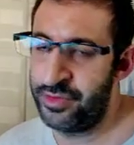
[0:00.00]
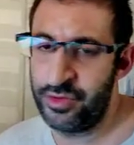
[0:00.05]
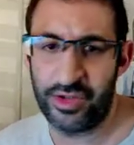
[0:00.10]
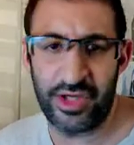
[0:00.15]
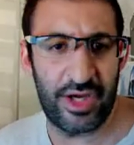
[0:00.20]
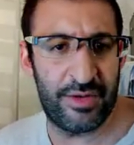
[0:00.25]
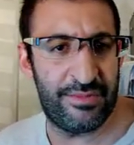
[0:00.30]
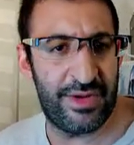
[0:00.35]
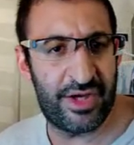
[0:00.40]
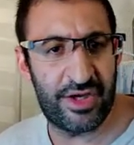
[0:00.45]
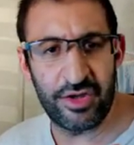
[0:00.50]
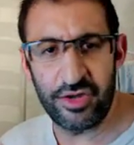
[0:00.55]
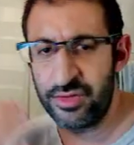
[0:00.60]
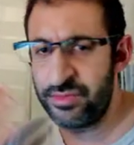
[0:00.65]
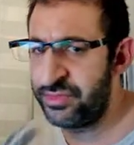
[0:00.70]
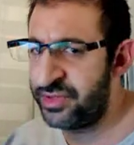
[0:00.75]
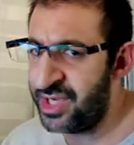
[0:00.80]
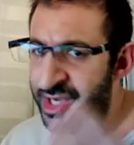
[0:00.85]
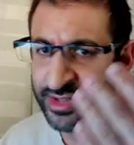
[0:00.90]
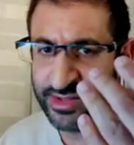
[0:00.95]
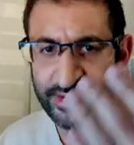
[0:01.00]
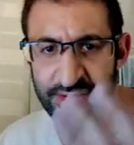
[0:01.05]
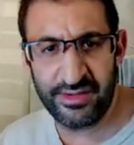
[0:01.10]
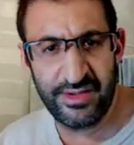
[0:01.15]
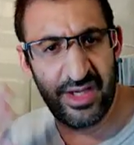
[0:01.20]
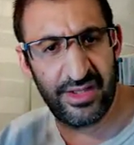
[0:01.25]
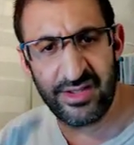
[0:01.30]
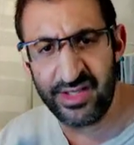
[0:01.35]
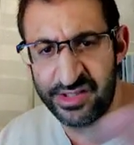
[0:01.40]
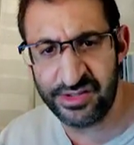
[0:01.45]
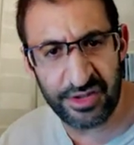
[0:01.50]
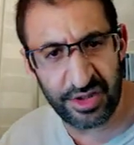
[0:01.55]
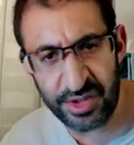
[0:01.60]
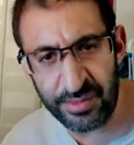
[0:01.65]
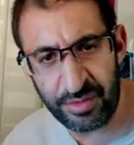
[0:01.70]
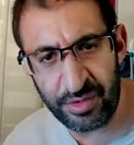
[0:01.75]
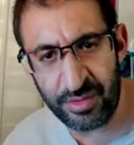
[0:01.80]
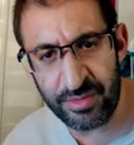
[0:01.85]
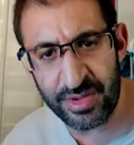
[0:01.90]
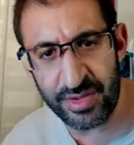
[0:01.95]
You can make an update. It is
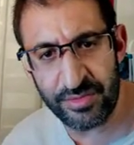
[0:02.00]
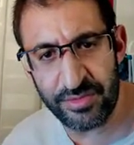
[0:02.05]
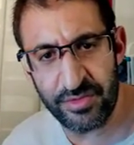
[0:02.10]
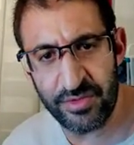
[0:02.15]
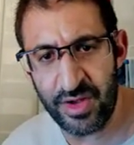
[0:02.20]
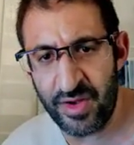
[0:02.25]
not the problem.